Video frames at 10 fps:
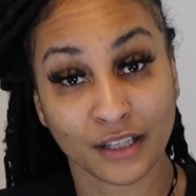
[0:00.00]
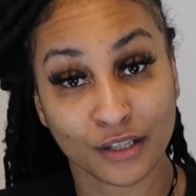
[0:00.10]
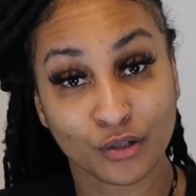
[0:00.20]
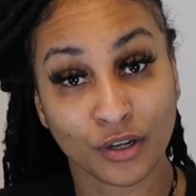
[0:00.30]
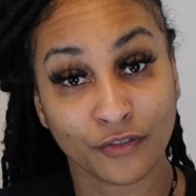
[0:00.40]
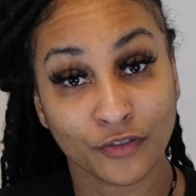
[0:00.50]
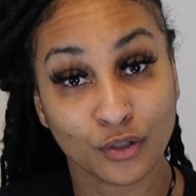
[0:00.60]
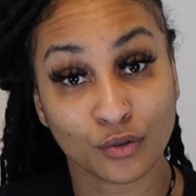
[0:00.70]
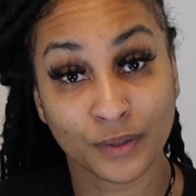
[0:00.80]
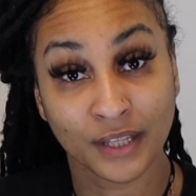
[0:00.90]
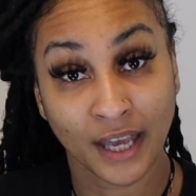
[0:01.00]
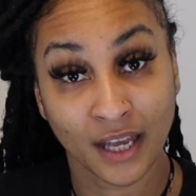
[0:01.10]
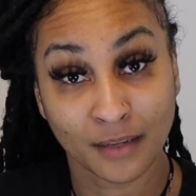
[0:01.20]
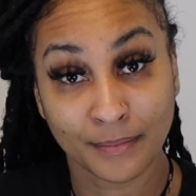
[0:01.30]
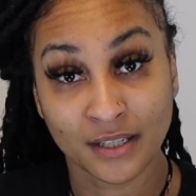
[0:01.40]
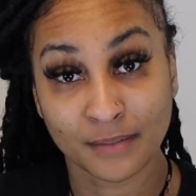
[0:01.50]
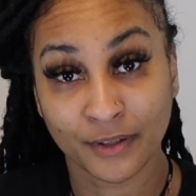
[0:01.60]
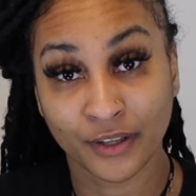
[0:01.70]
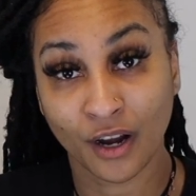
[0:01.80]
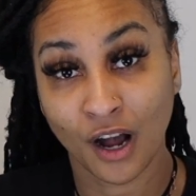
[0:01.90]
these are infused with cannabis,
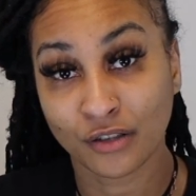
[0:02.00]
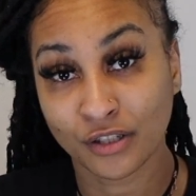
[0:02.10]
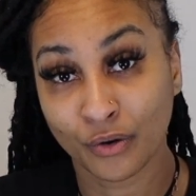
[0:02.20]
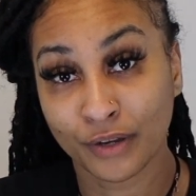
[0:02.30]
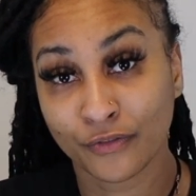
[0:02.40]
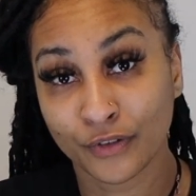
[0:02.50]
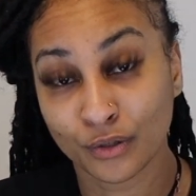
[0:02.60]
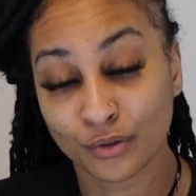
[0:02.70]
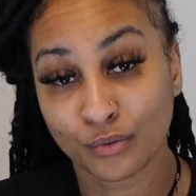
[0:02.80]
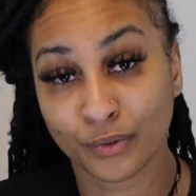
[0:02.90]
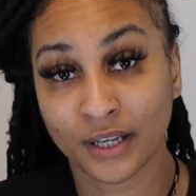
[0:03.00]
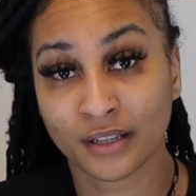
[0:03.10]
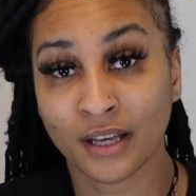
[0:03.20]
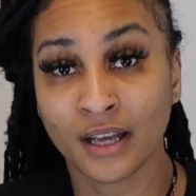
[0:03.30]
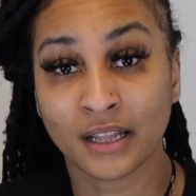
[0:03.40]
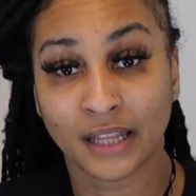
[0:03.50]
but they're also infused with